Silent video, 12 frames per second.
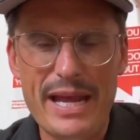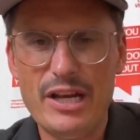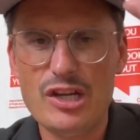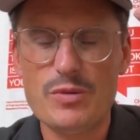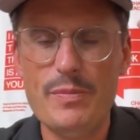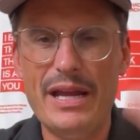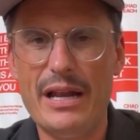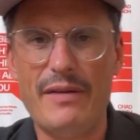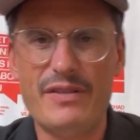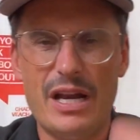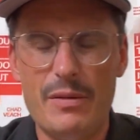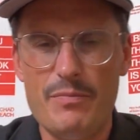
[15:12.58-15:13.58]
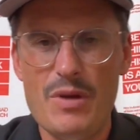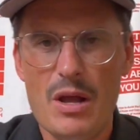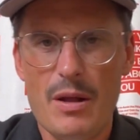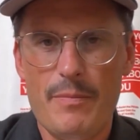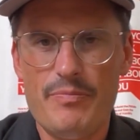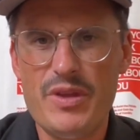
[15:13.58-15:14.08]
management. I've got
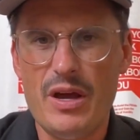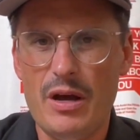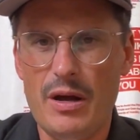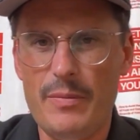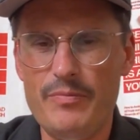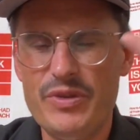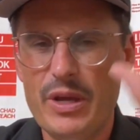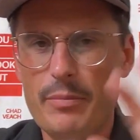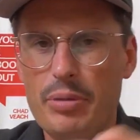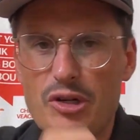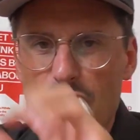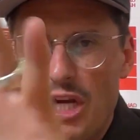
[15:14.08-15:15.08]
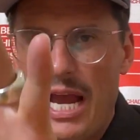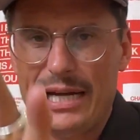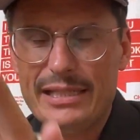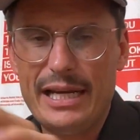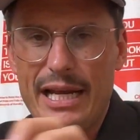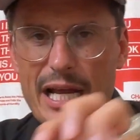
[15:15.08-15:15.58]
to
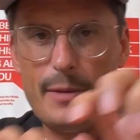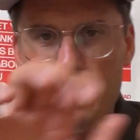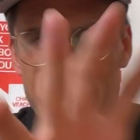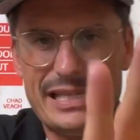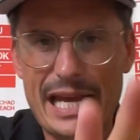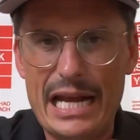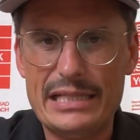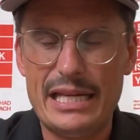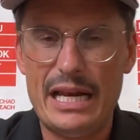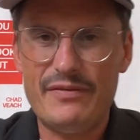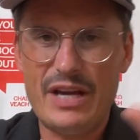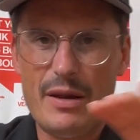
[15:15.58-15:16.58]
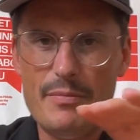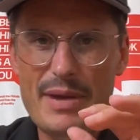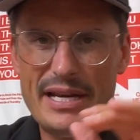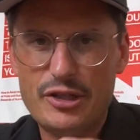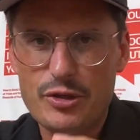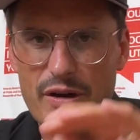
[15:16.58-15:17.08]
project and I got to protect and I've got to
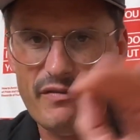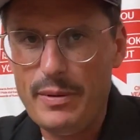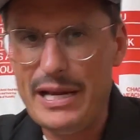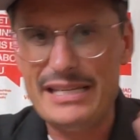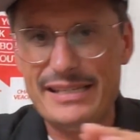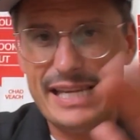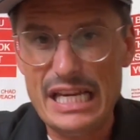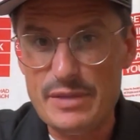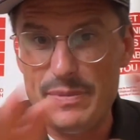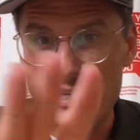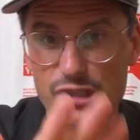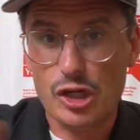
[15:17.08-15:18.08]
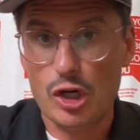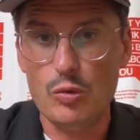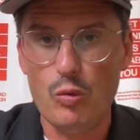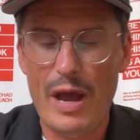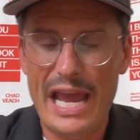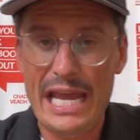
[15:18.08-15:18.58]
make sure everybody sees me a
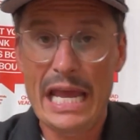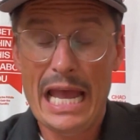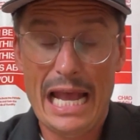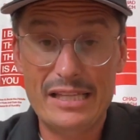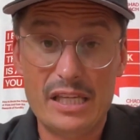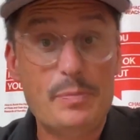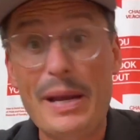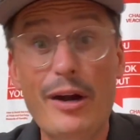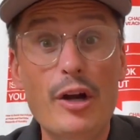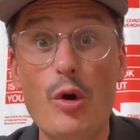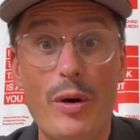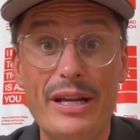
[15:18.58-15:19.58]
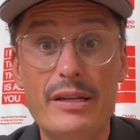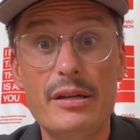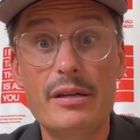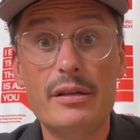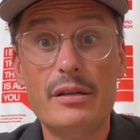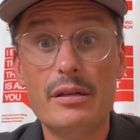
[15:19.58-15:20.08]
certain way. And it's paranoid.
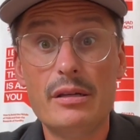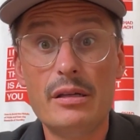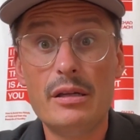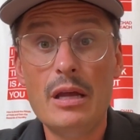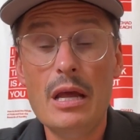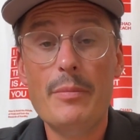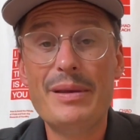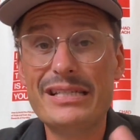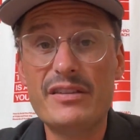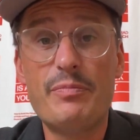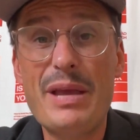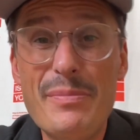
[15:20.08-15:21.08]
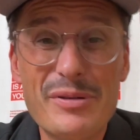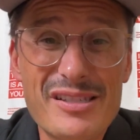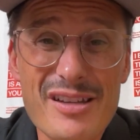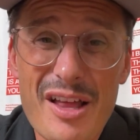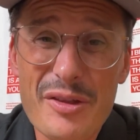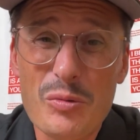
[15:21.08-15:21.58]
Because if people
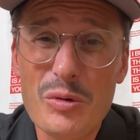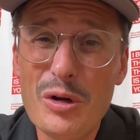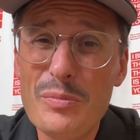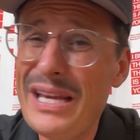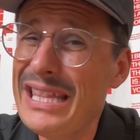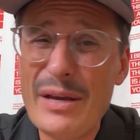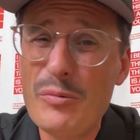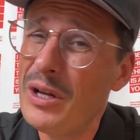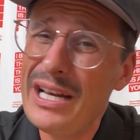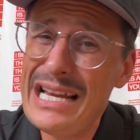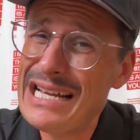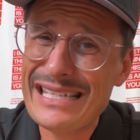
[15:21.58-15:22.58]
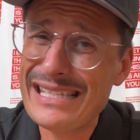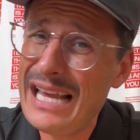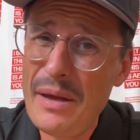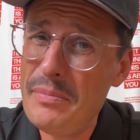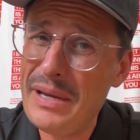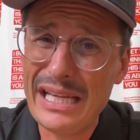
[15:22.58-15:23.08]
saw the real me, they wouldn't
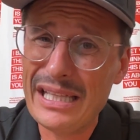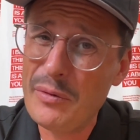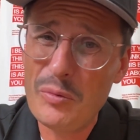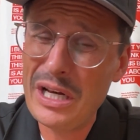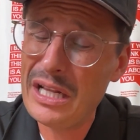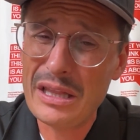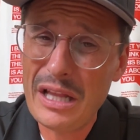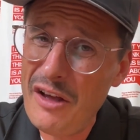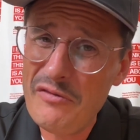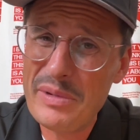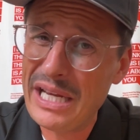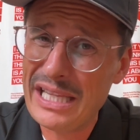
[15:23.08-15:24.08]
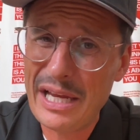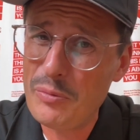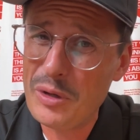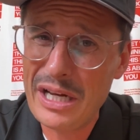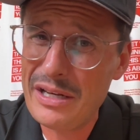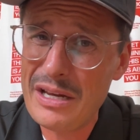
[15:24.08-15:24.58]
accept me and they wouldn't love me and they
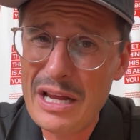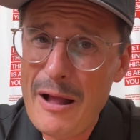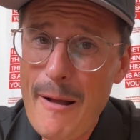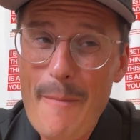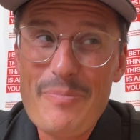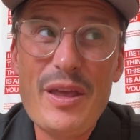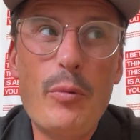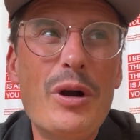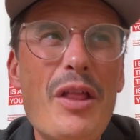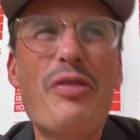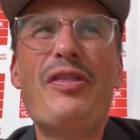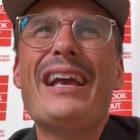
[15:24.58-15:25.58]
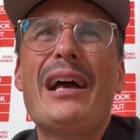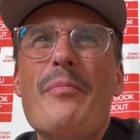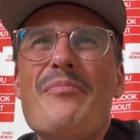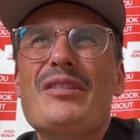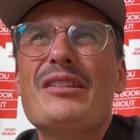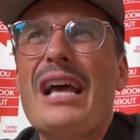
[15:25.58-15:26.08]
wouldn't think
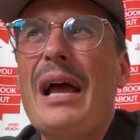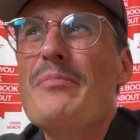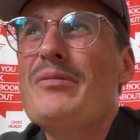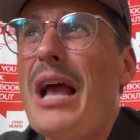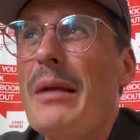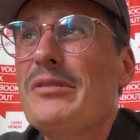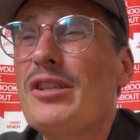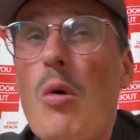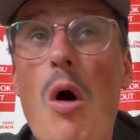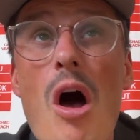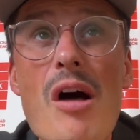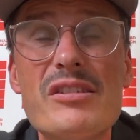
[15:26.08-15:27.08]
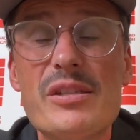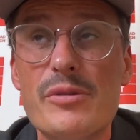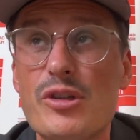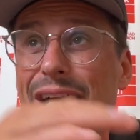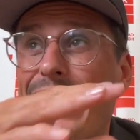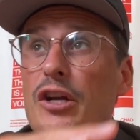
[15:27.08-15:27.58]
I'm so awesome.
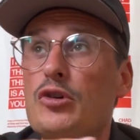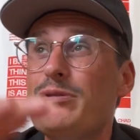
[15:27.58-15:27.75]
So I got to